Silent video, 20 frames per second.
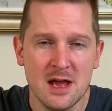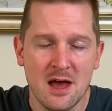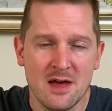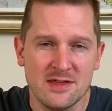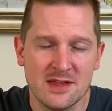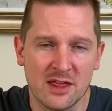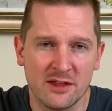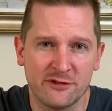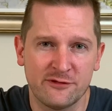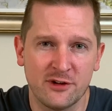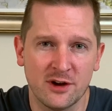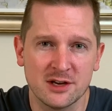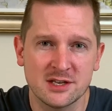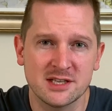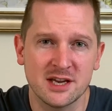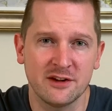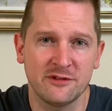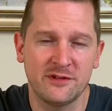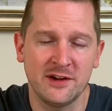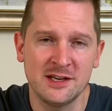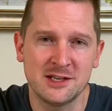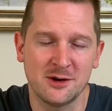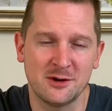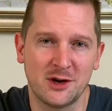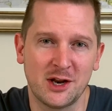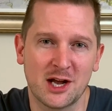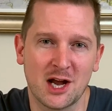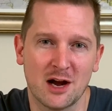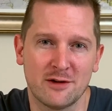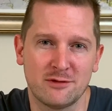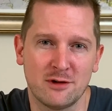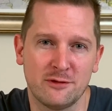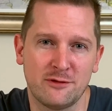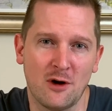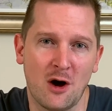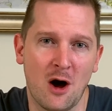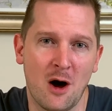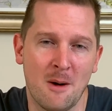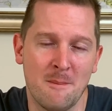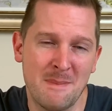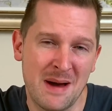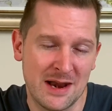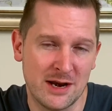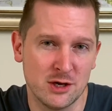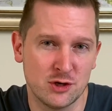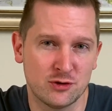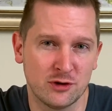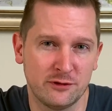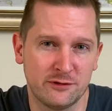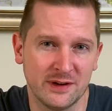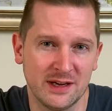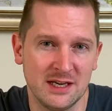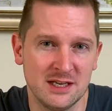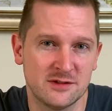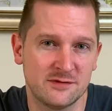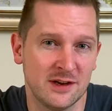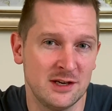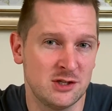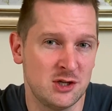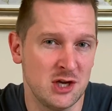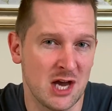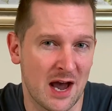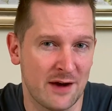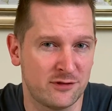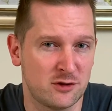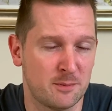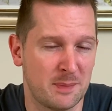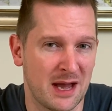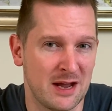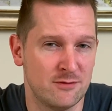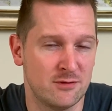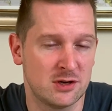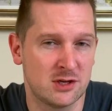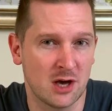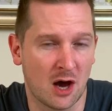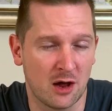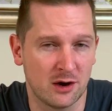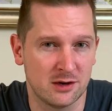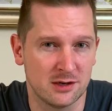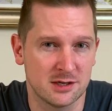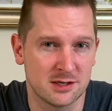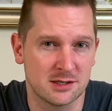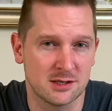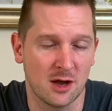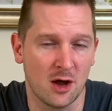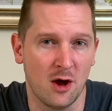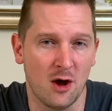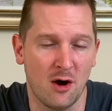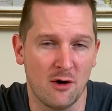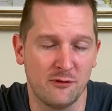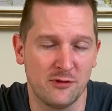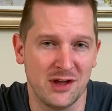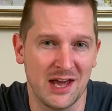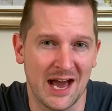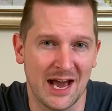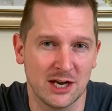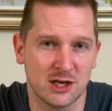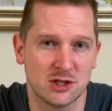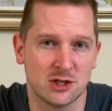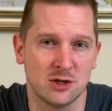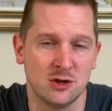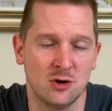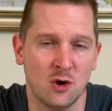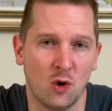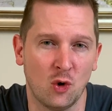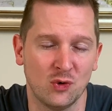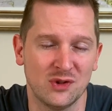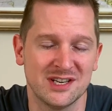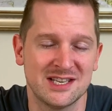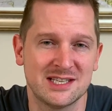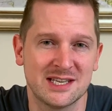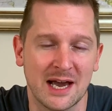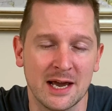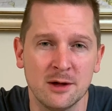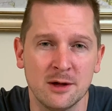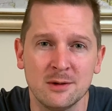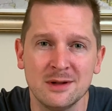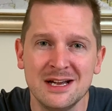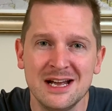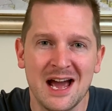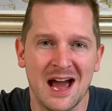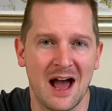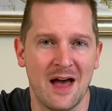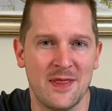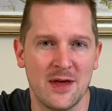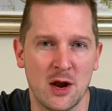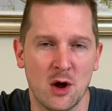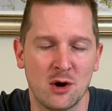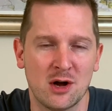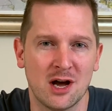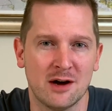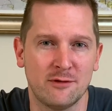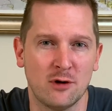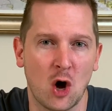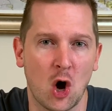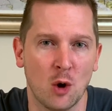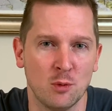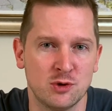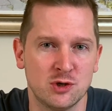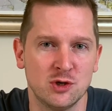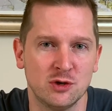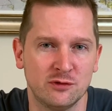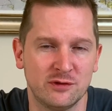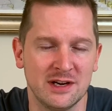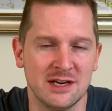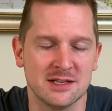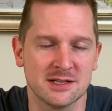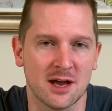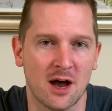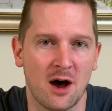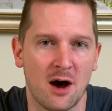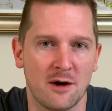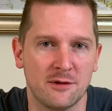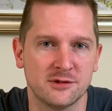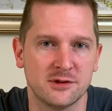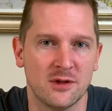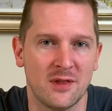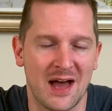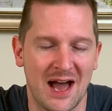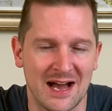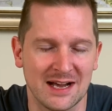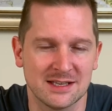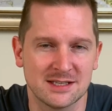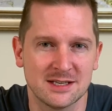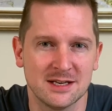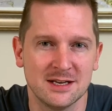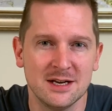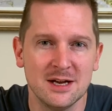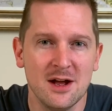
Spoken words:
Now, the first set of fees I'm going to cover off are mandatory fees that you have to pay regardless of the action or the sale, and then I'll cover optional fees after that.